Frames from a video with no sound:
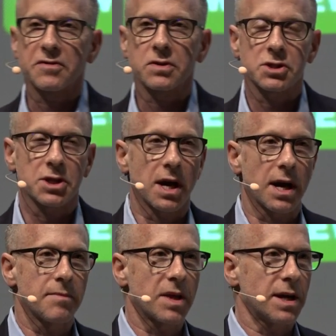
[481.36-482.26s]
first
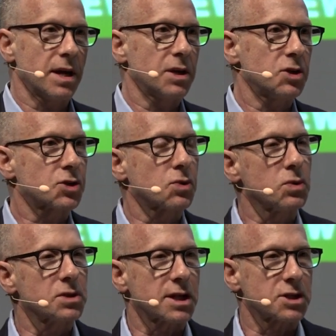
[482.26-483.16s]
time that any
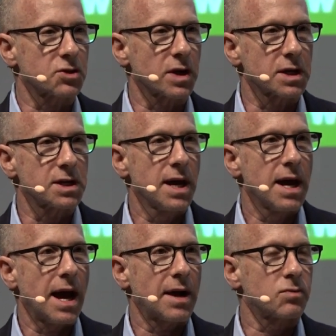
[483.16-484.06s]
school district
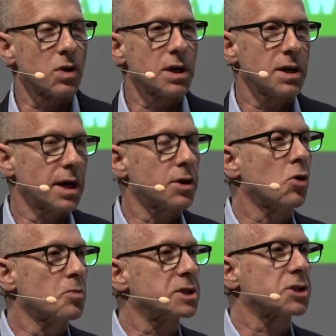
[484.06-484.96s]
had run an
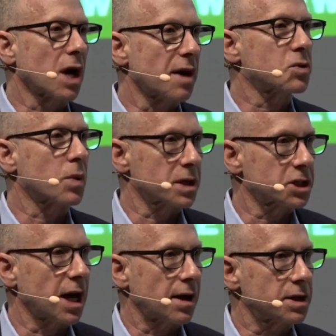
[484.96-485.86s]
open software
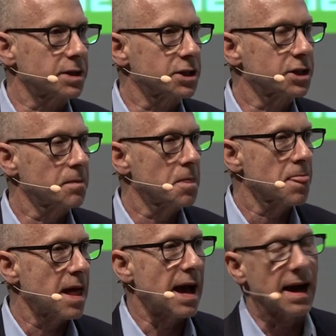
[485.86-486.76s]
challenge
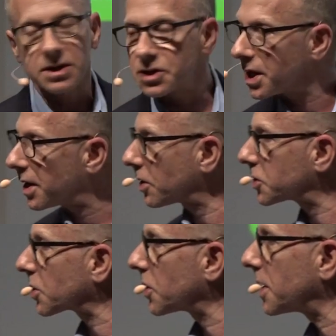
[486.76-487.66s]
as an
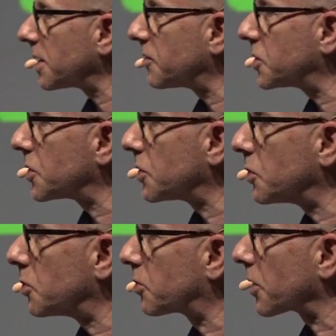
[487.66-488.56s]
alternative
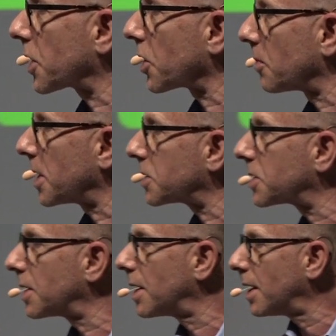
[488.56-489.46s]
to procurement.